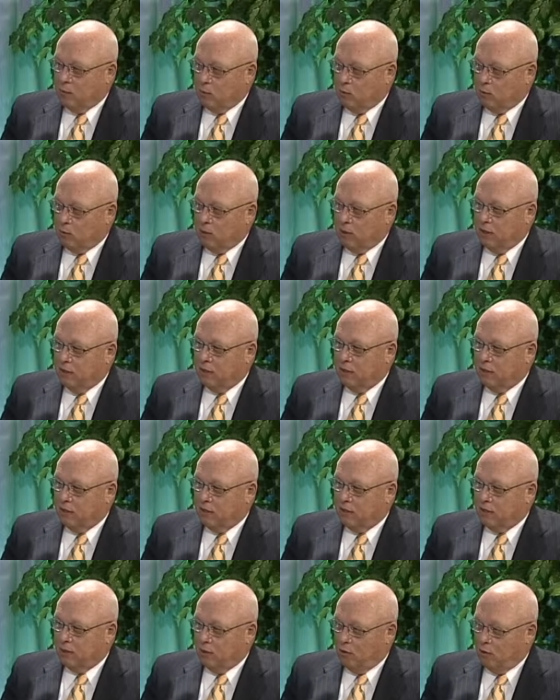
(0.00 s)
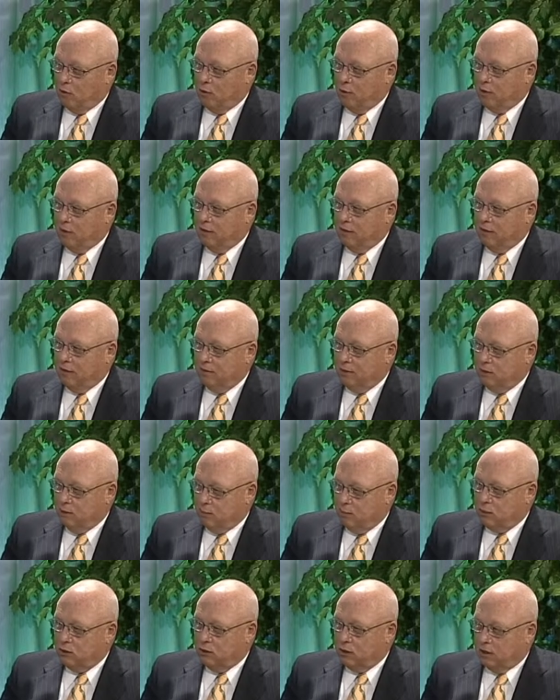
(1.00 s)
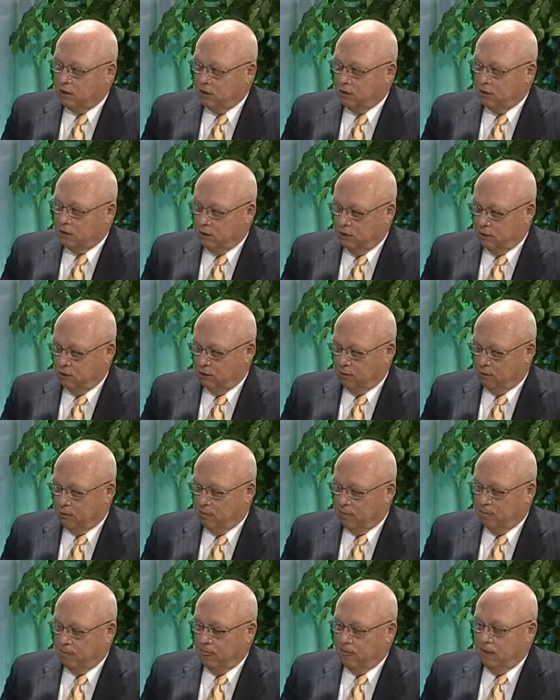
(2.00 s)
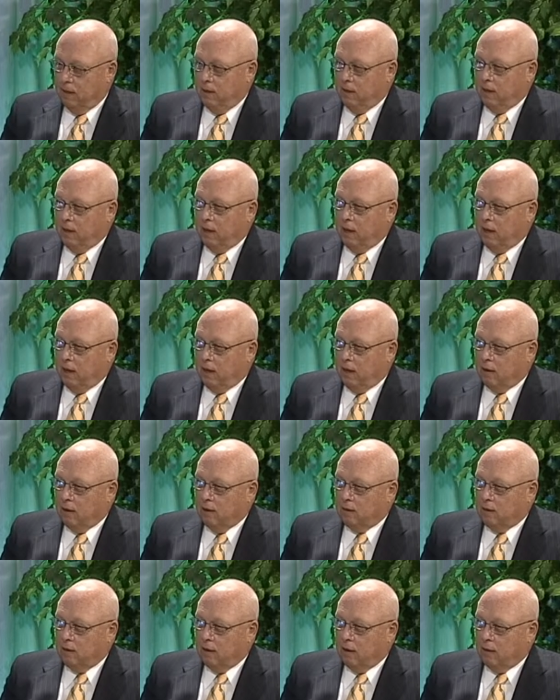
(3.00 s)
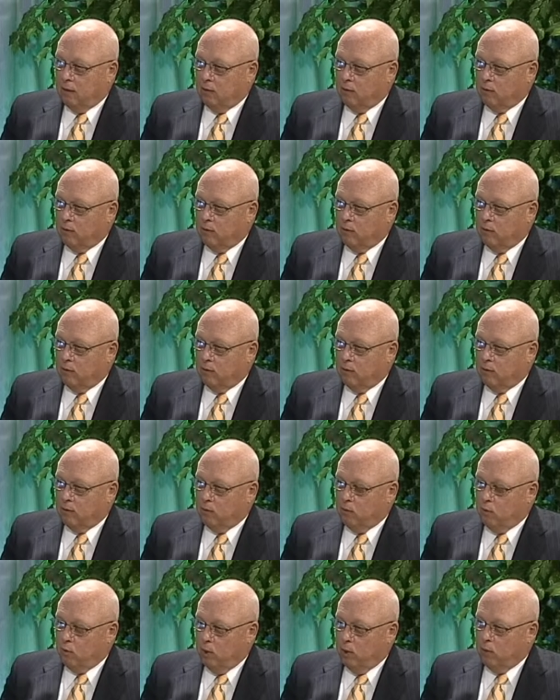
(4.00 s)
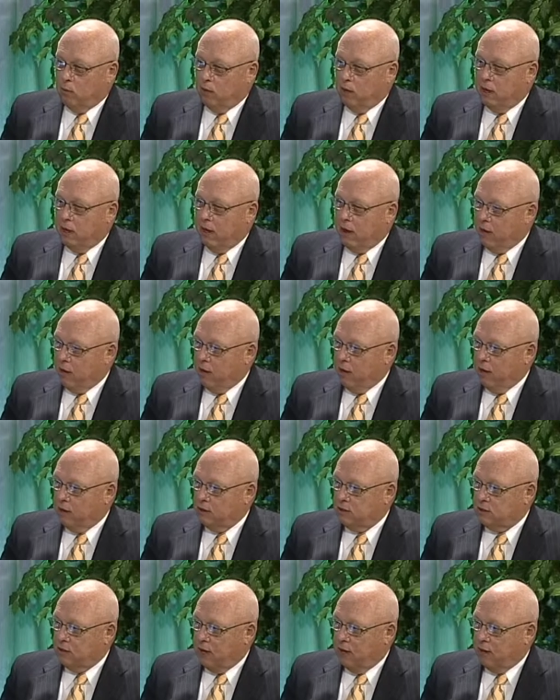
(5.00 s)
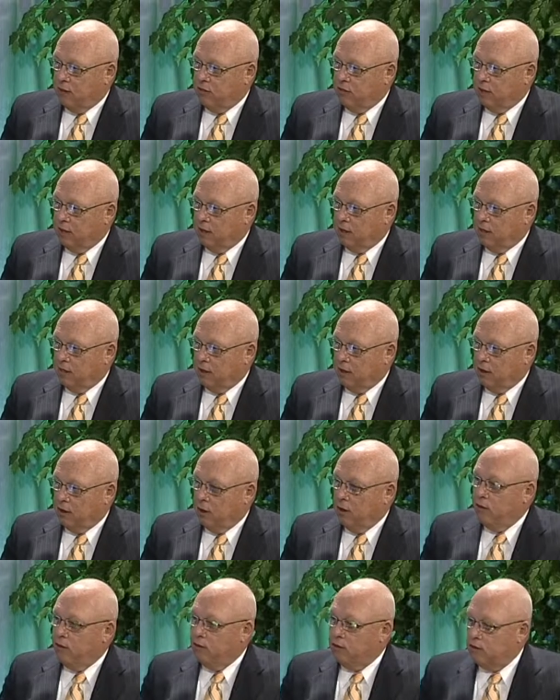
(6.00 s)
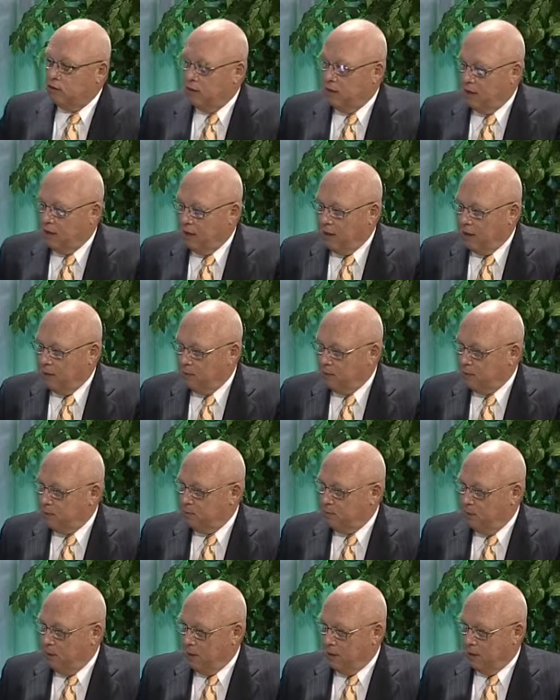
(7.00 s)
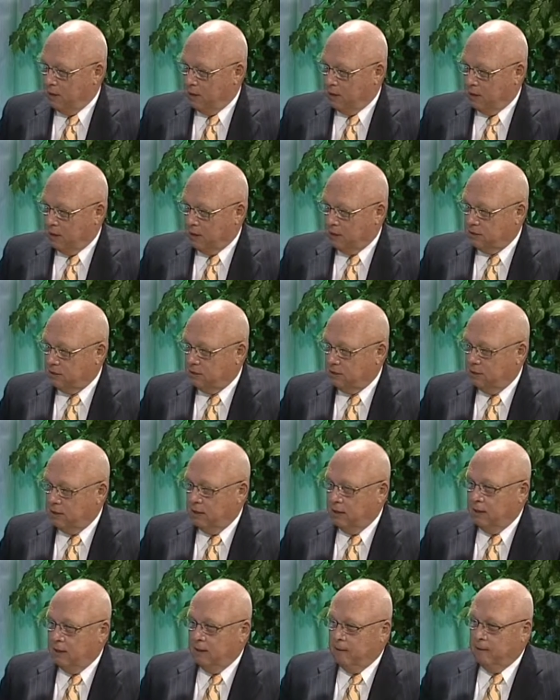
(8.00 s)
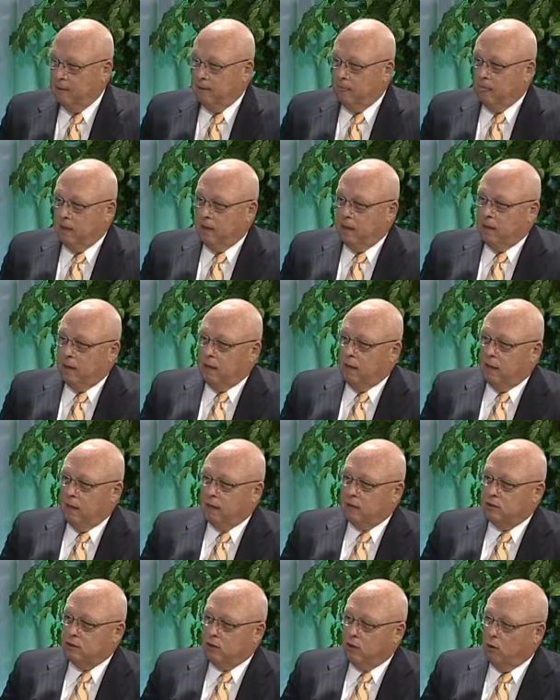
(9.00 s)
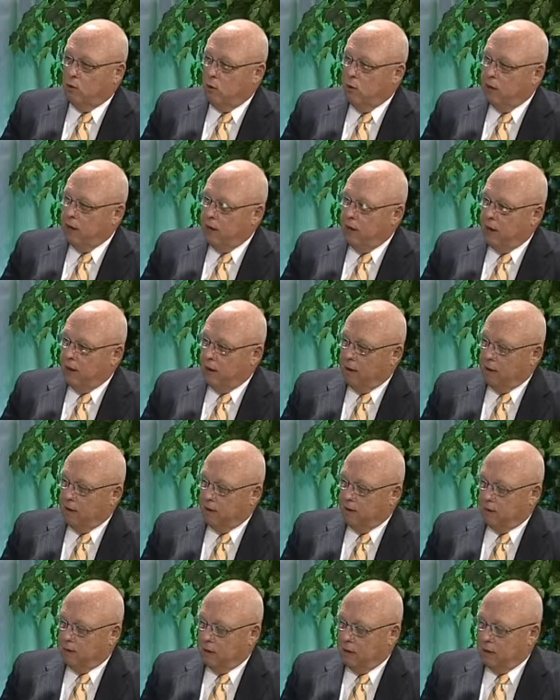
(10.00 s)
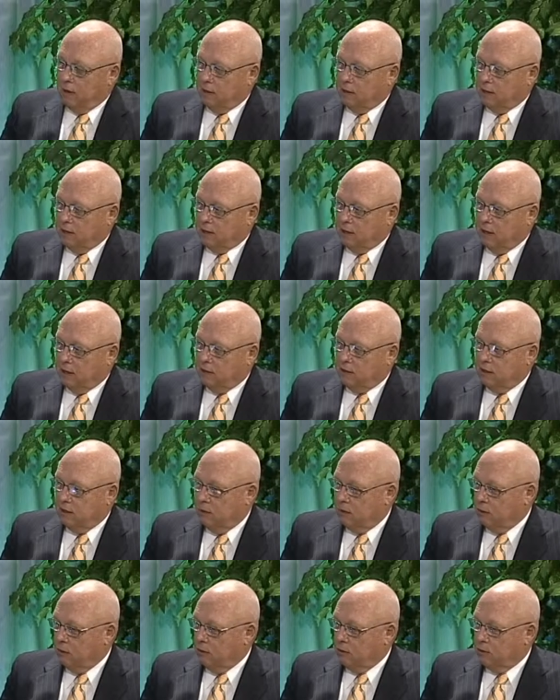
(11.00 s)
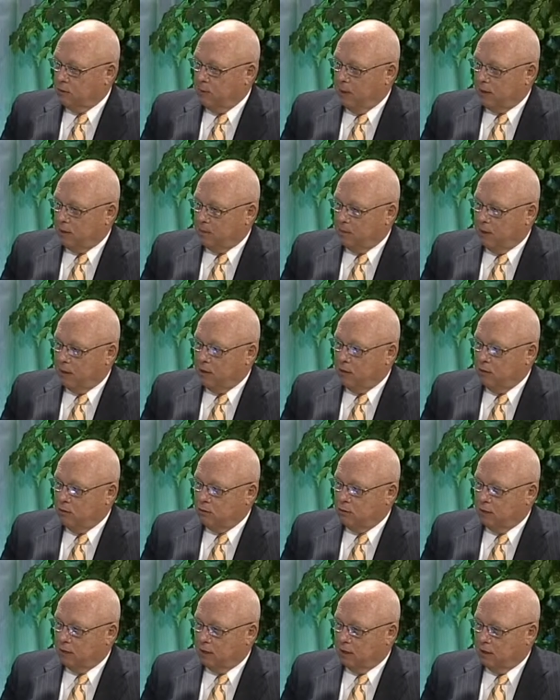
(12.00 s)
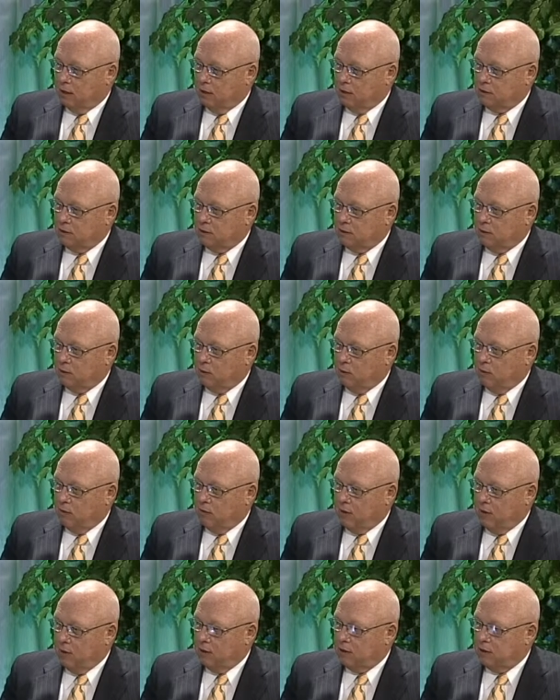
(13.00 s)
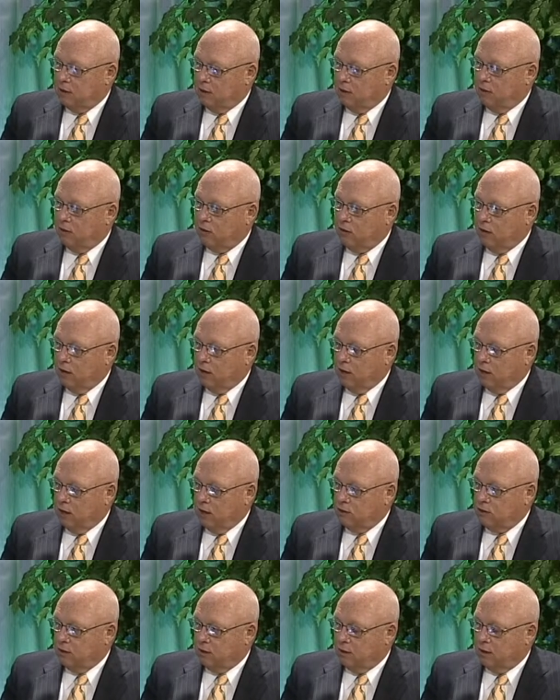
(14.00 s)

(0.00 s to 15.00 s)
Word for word: what we think the Lord commissioned us to do. And, and we were in areas that I think that others can handle much better than us and so we and I, are, as I said, it goes back to my coaching days. We kind of said to the congregation